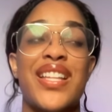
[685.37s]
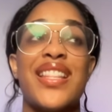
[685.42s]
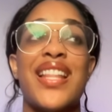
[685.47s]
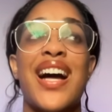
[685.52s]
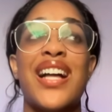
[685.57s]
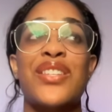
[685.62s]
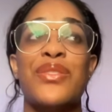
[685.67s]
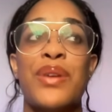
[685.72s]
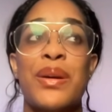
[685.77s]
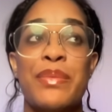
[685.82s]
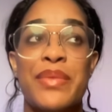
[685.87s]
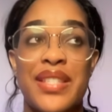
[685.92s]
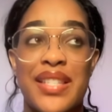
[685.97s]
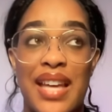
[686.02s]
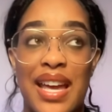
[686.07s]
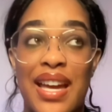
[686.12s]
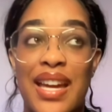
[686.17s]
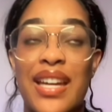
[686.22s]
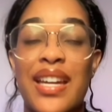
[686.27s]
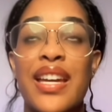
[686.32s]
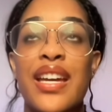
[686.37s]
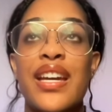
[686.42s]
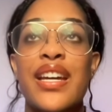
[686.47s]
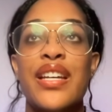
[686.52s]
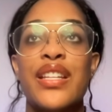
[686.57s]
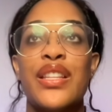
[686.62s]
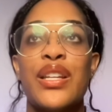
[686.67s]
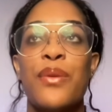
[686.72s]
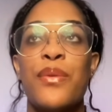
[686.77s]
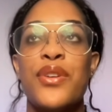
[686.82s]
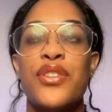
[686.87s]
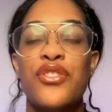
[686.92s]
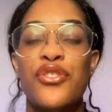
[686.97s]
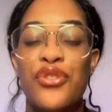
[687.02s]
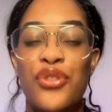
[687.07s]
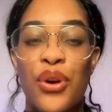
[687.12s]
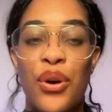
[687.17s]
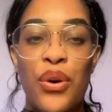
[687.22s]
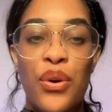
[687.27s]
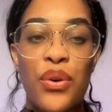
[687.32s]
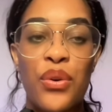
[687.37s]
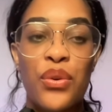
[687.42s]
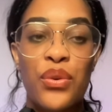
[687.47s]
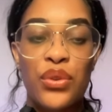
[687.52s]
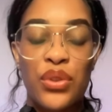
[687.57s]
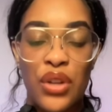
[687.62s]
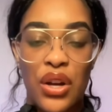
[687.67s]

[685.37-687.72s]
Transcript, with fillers: and that's why I'm saying there is no